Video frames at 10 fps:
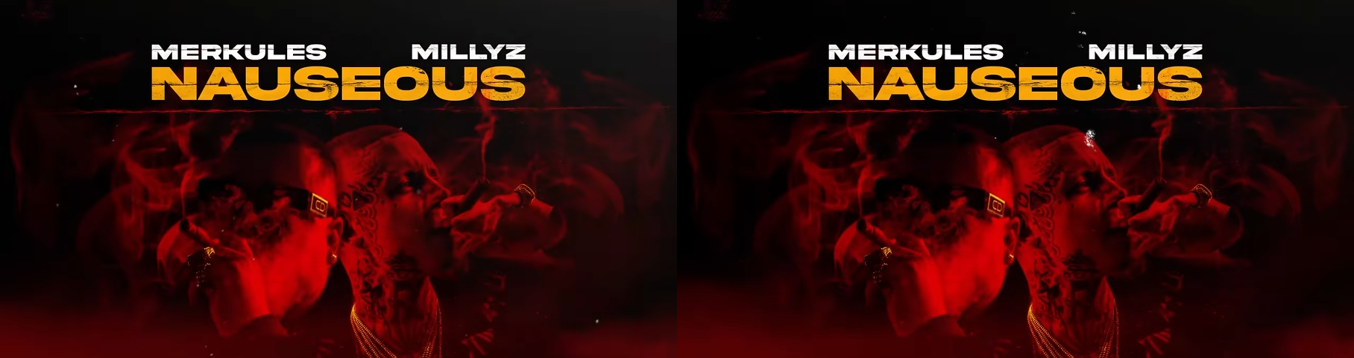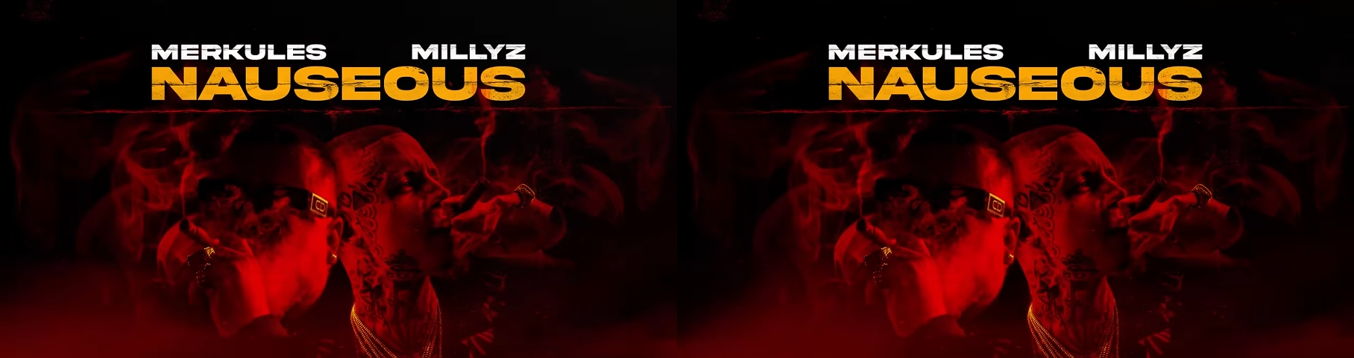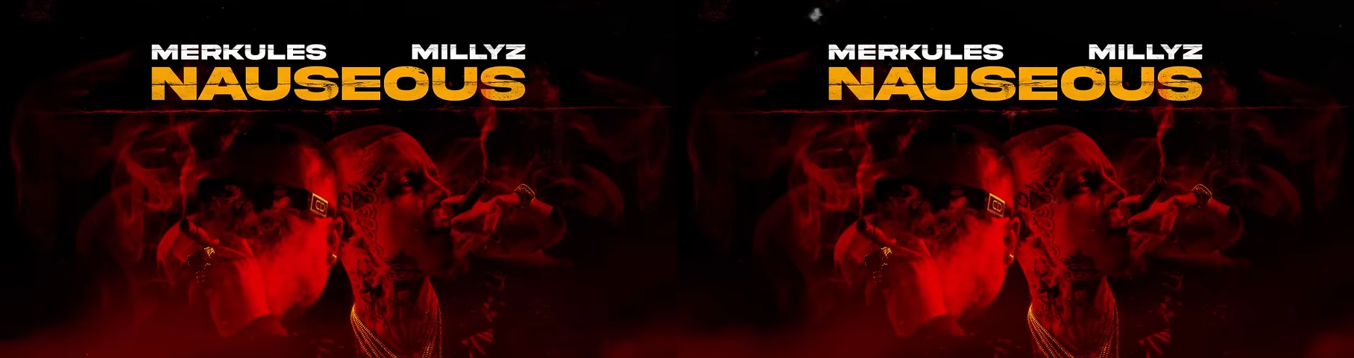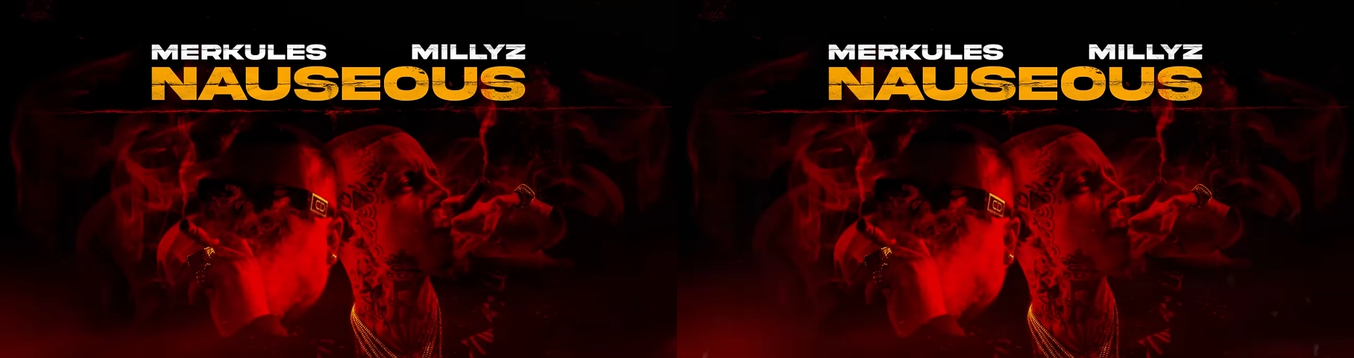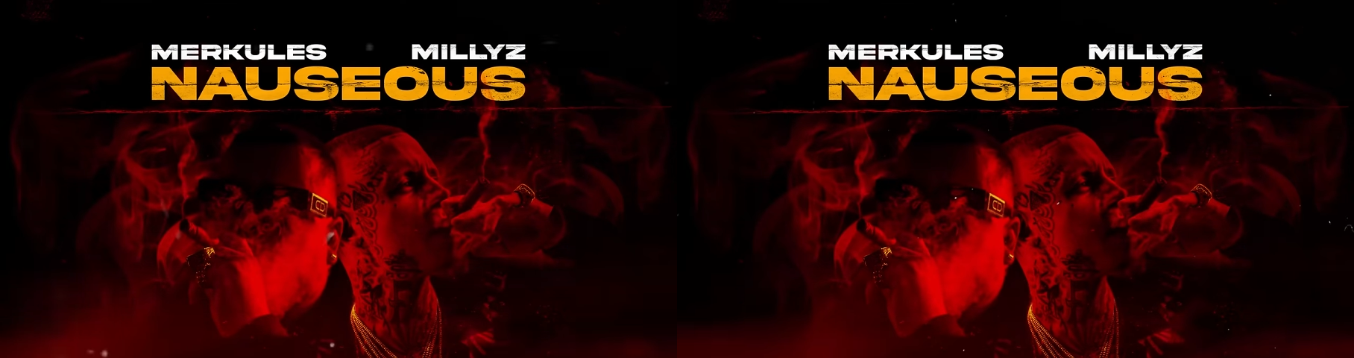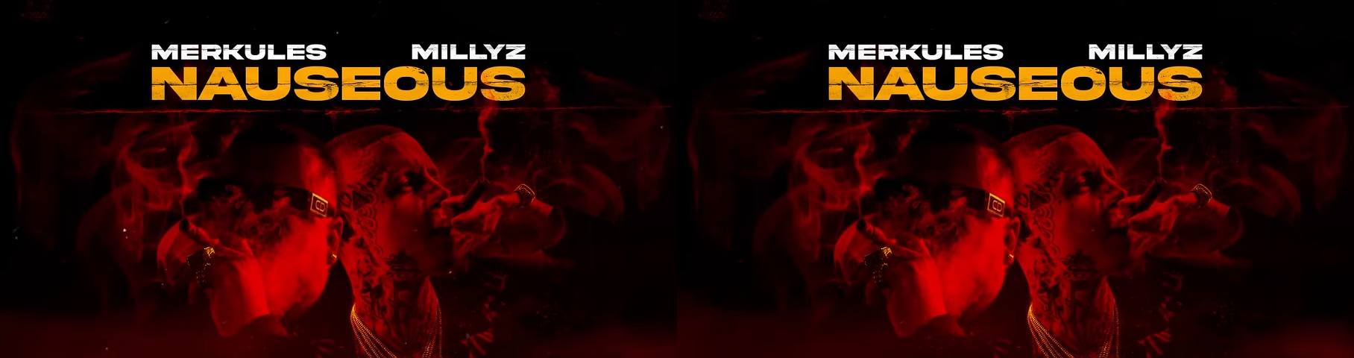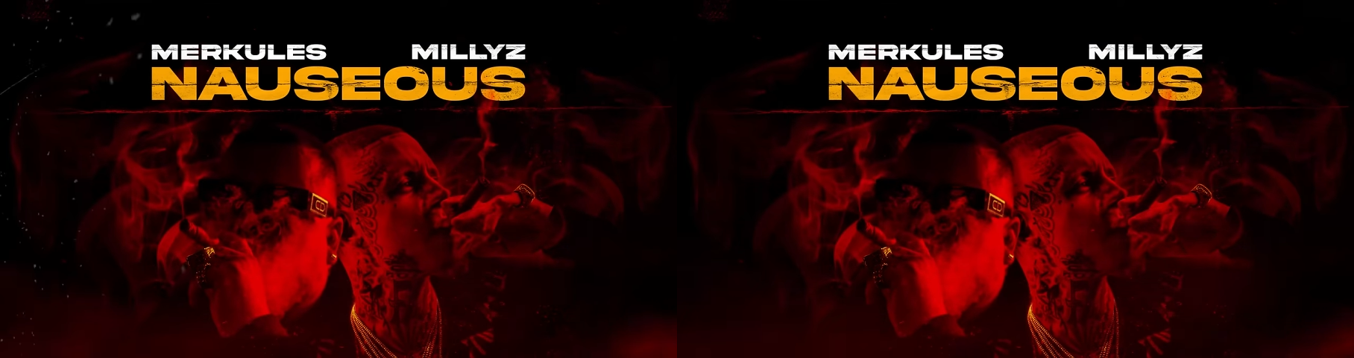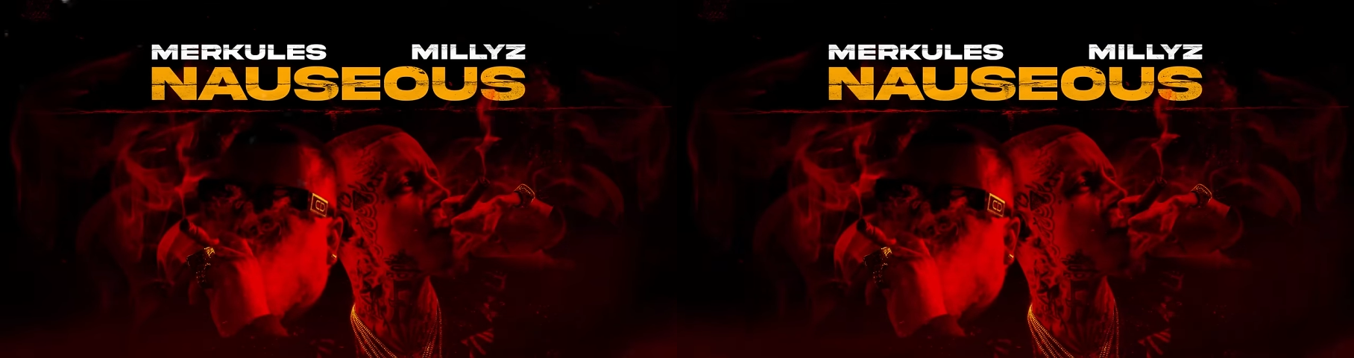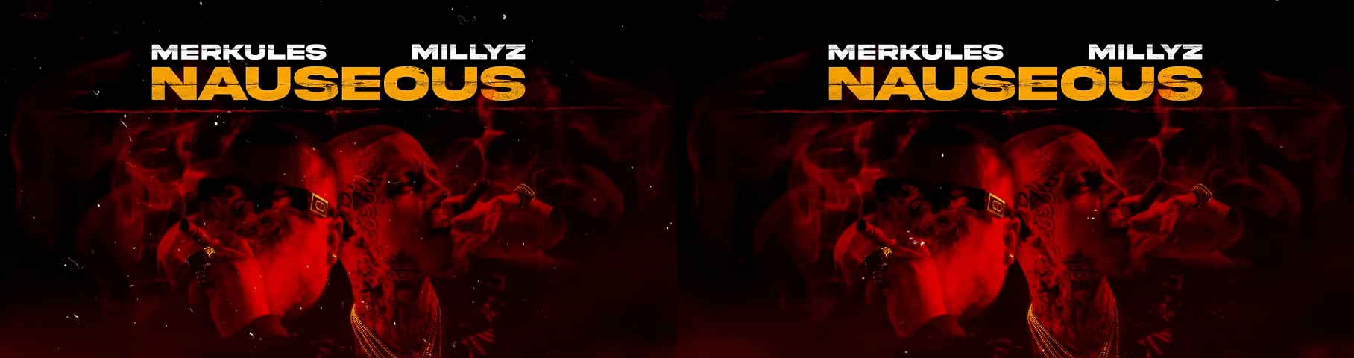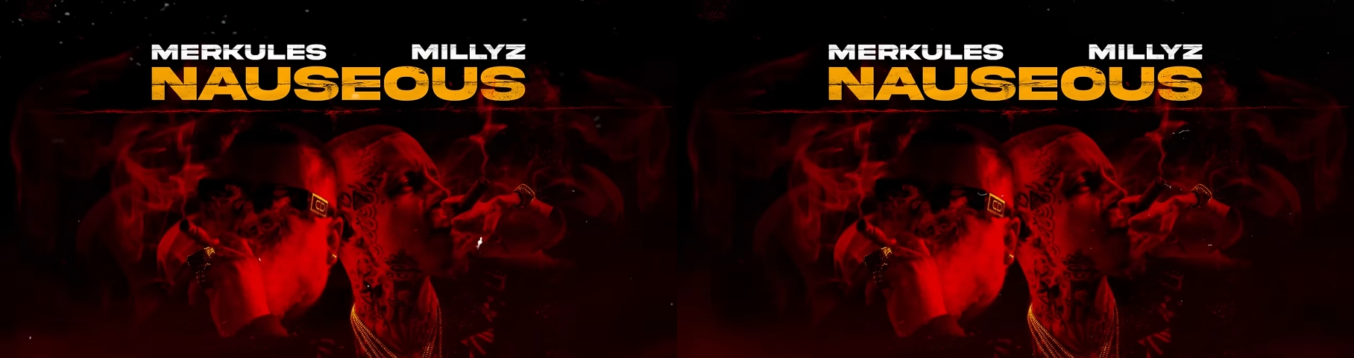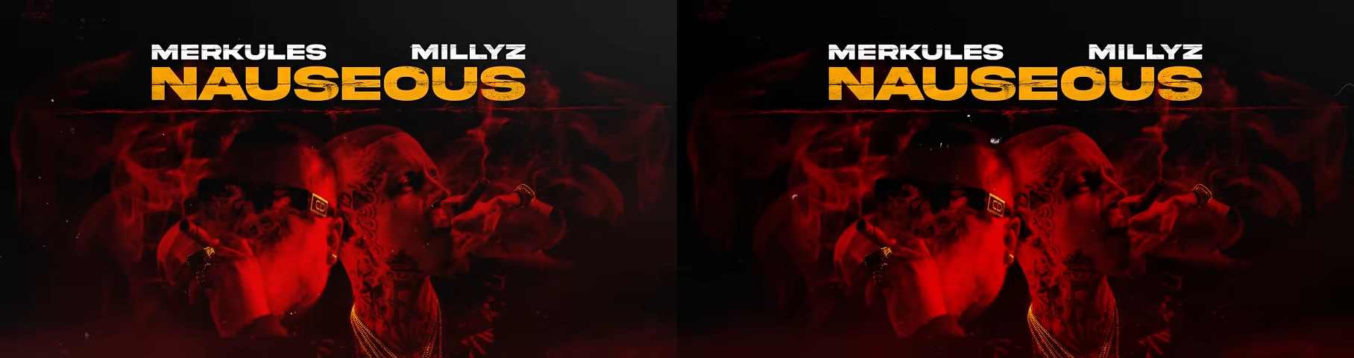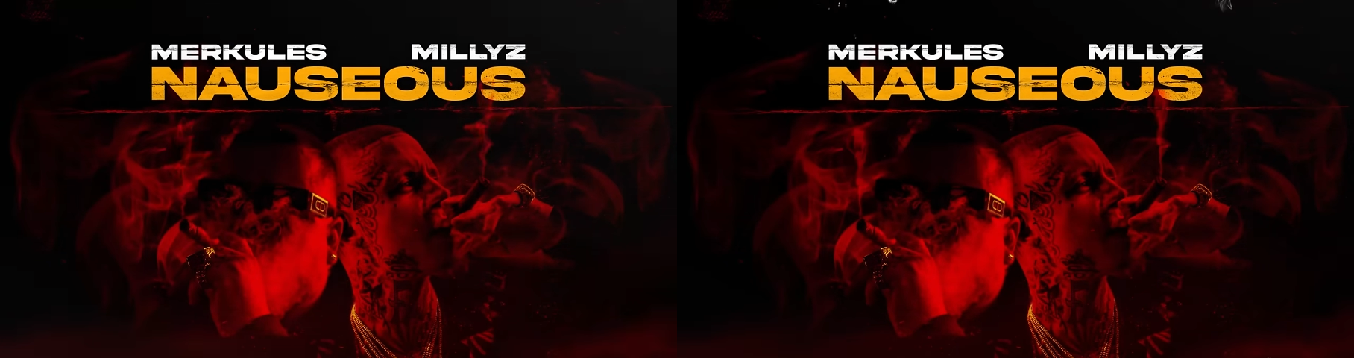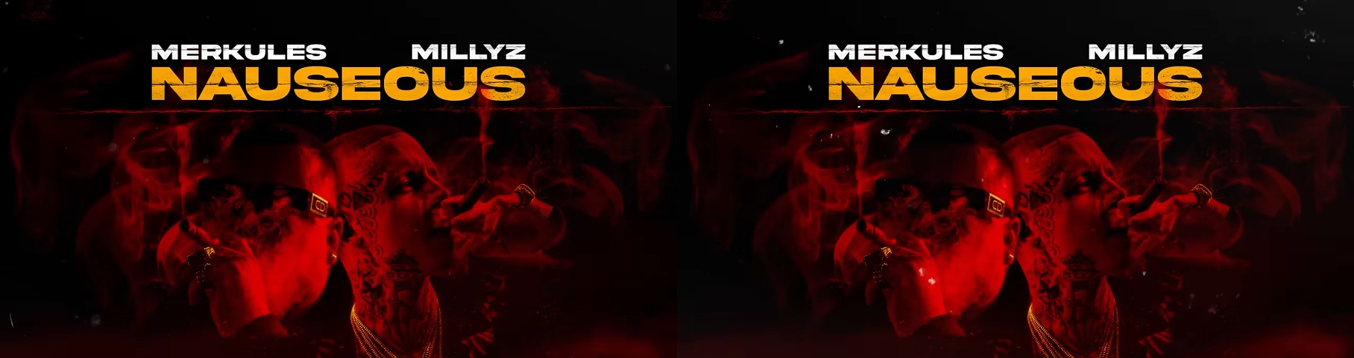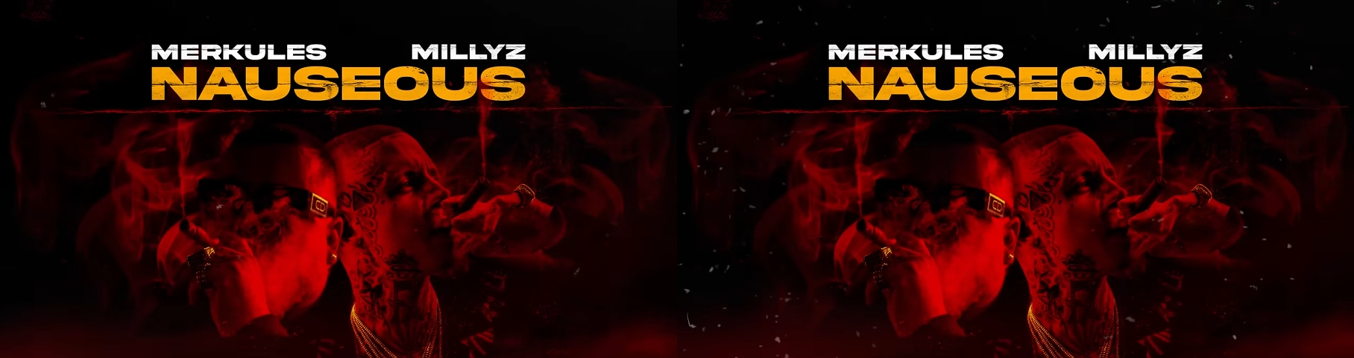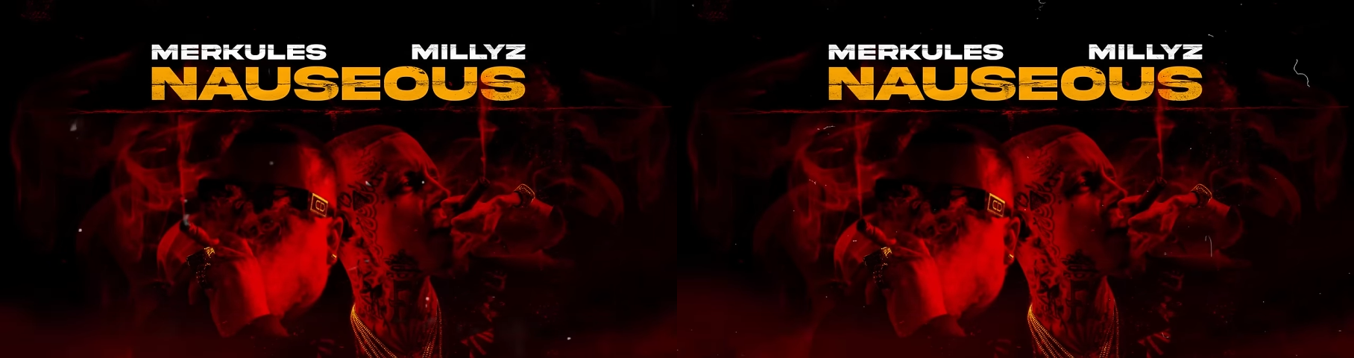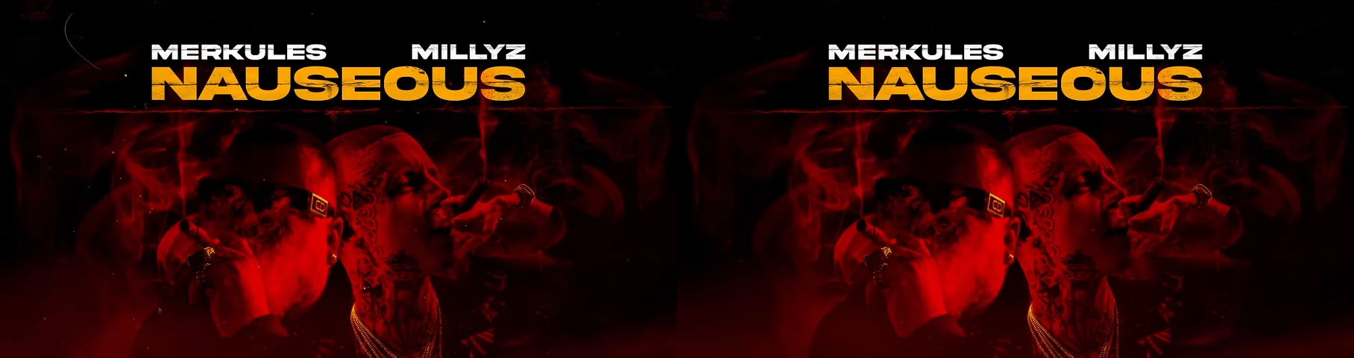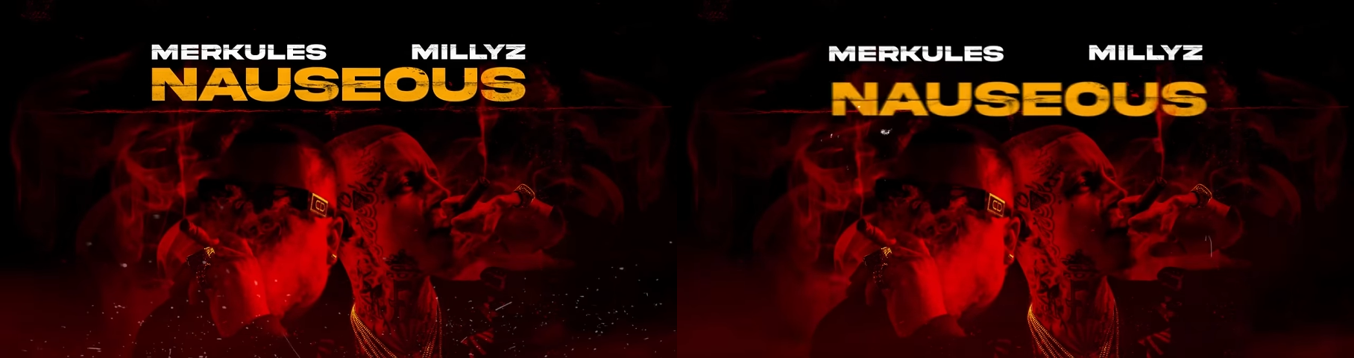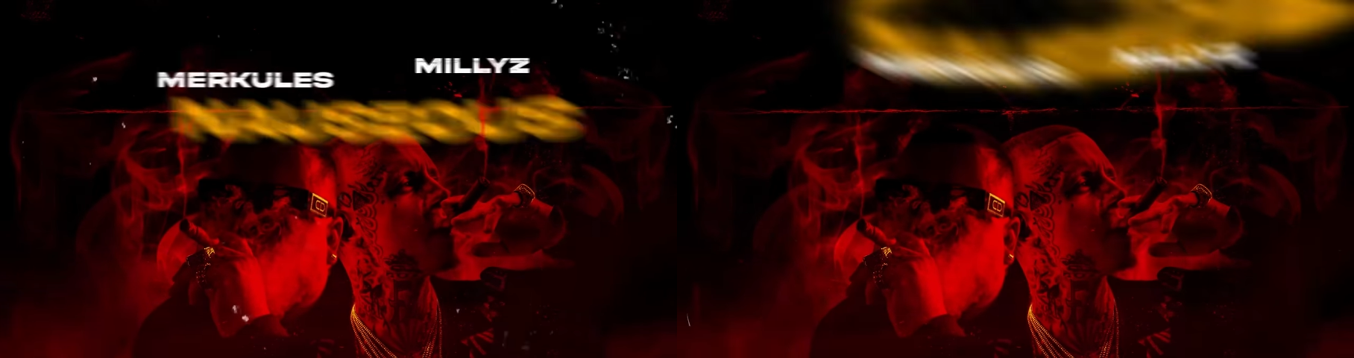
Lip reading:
No face is visible, so there are no lips to read.